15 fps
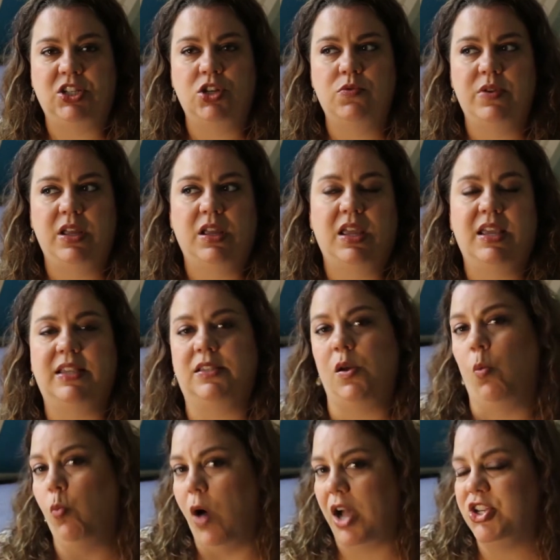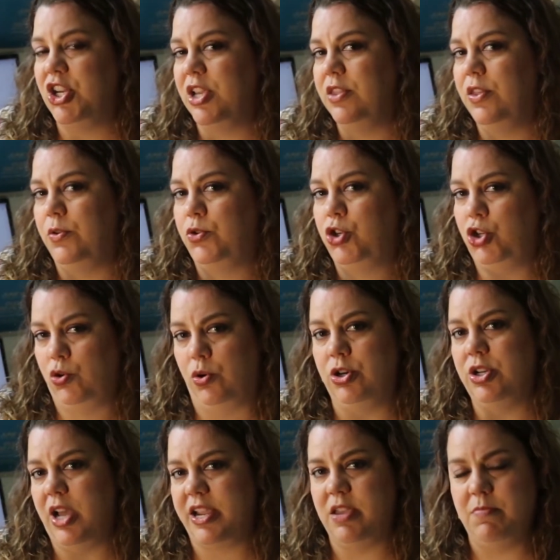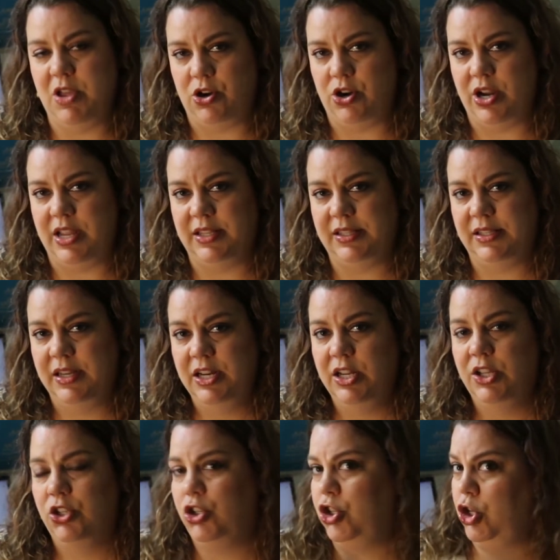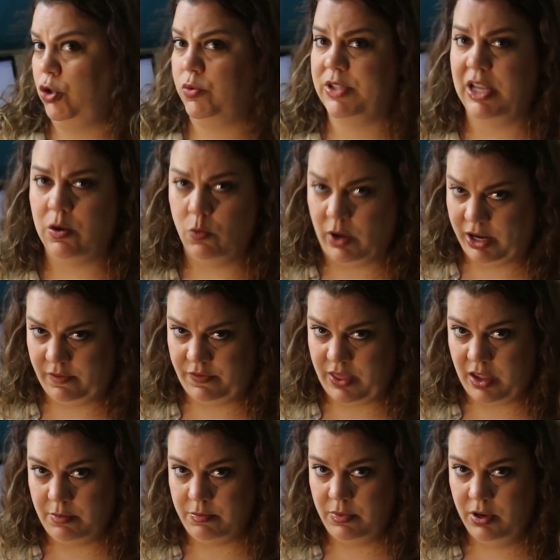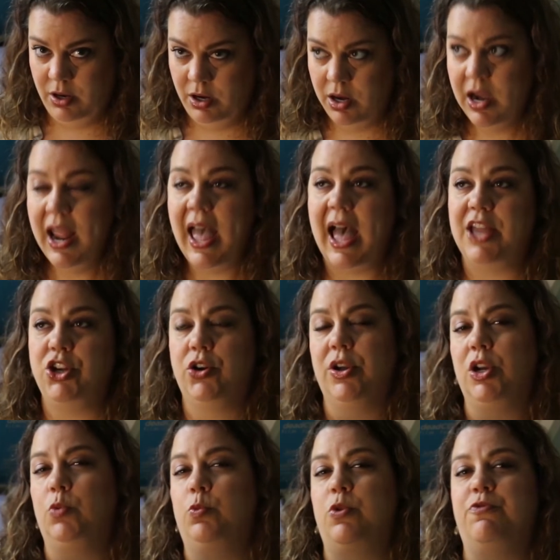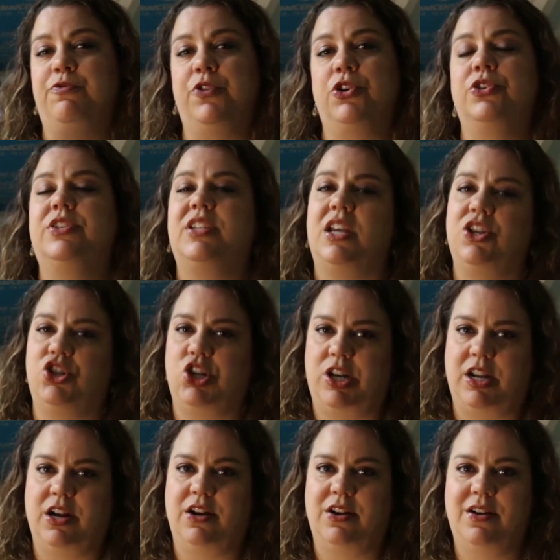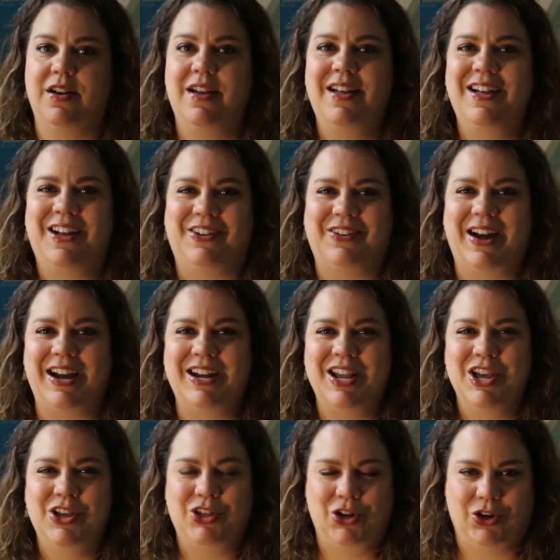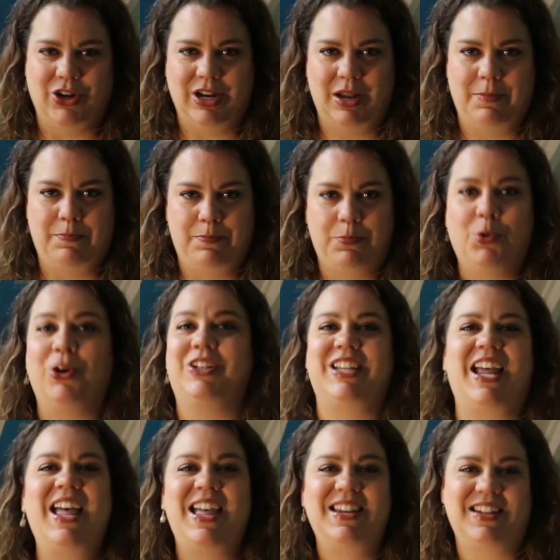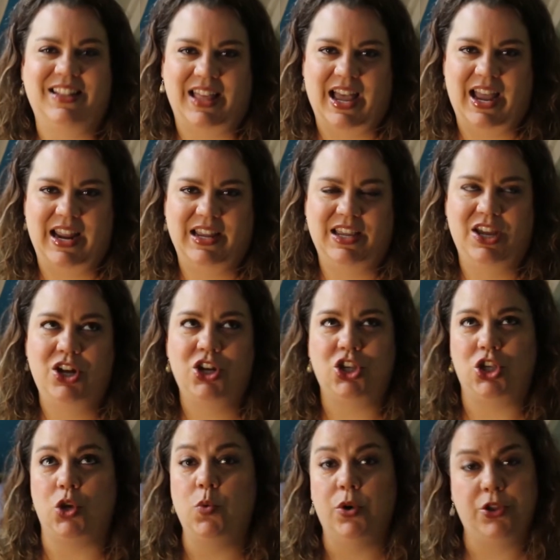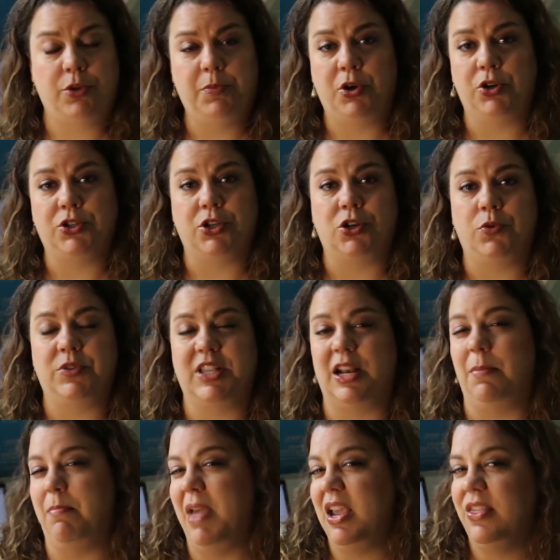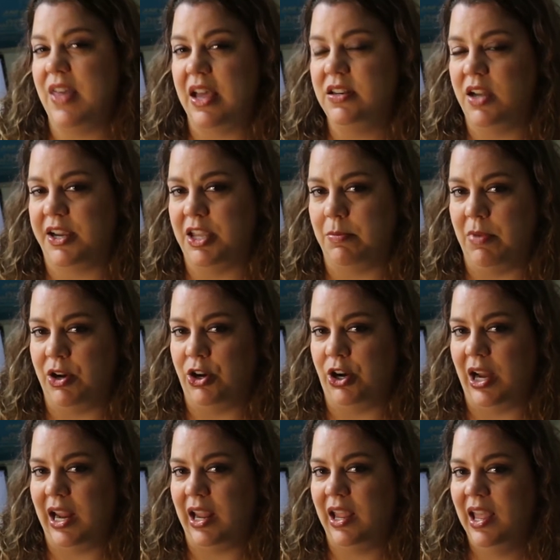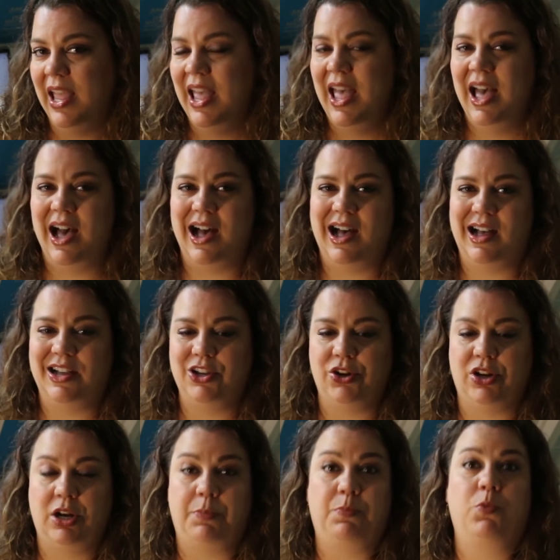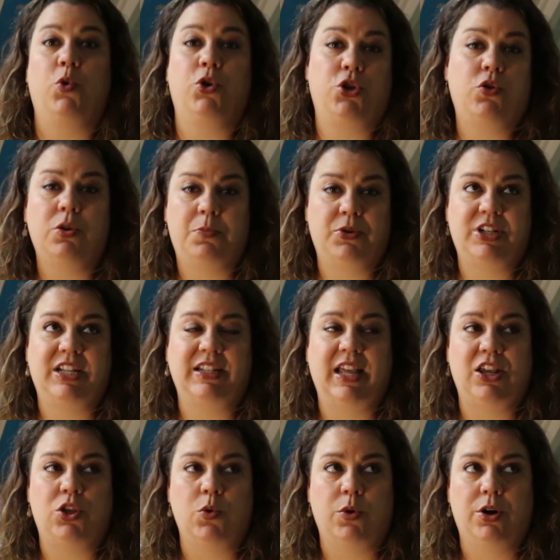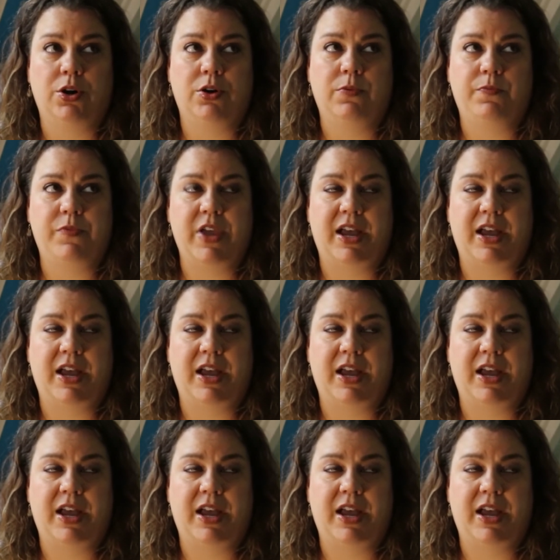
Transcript: doing is watching those short documentaries, choosing one of them, and you're going to reverse engineer, all right? You're going to pretend like you are the person who's going to make that documentary. Or you could pretend like you're